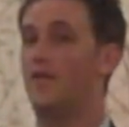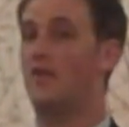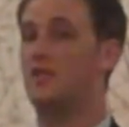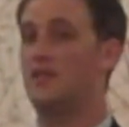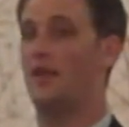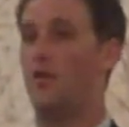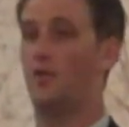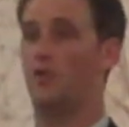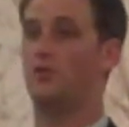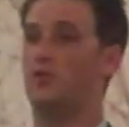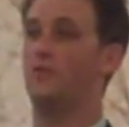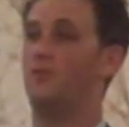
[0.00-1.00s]
and they stand on their
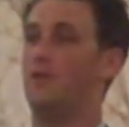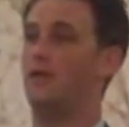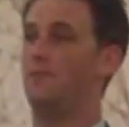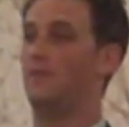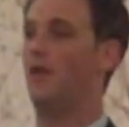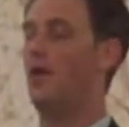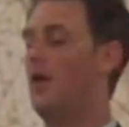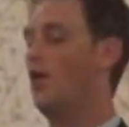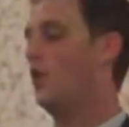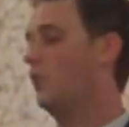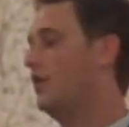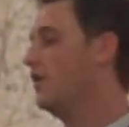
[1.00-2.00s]
own 2 feet.
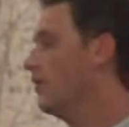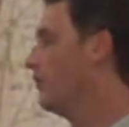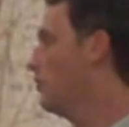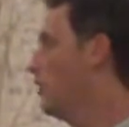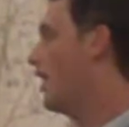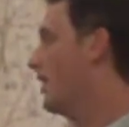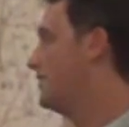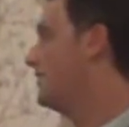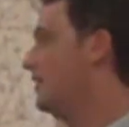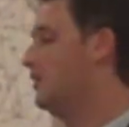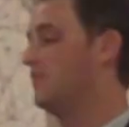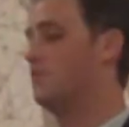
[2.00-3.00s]
We hear from a lot of
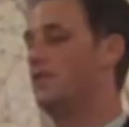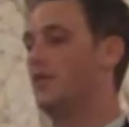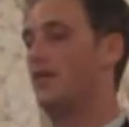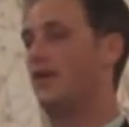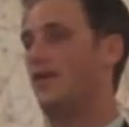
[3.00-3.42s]
teams,